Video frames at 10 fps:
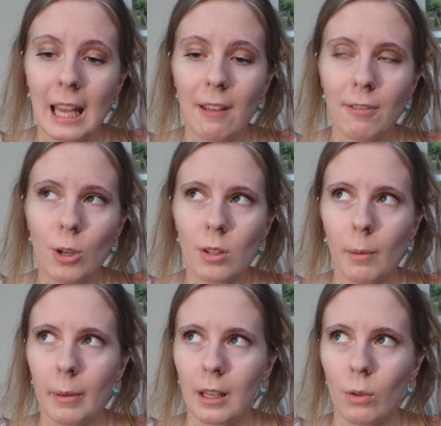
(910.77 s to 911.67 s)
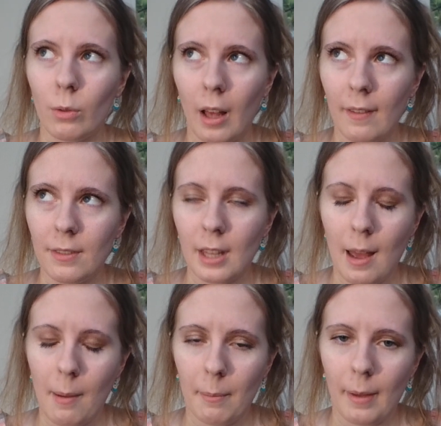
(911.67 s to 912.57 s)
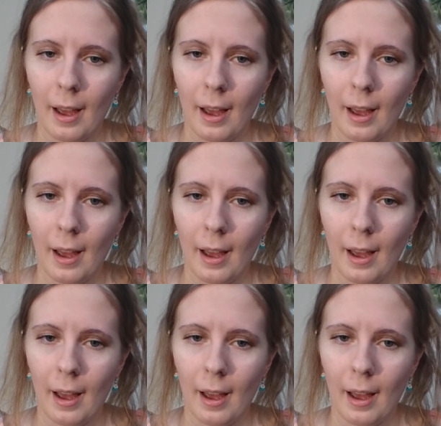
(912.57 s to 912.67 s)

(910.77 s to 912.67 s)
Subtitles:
if you're somebody who loves them,